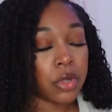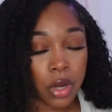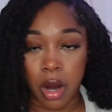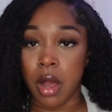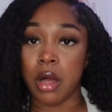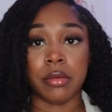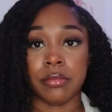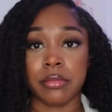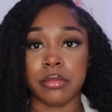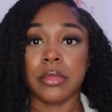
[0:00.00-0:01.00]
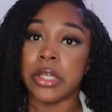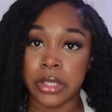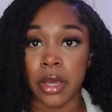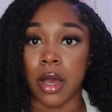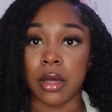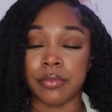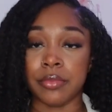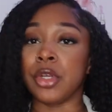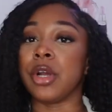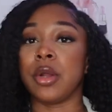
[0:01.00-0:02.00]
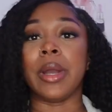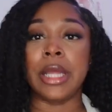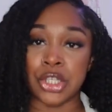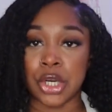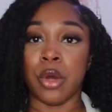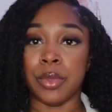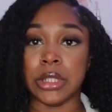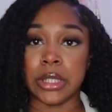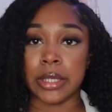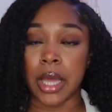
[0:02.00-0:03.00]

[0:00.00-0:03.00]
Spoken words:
Girl, yeah, you're gonna want to eat your own pussy.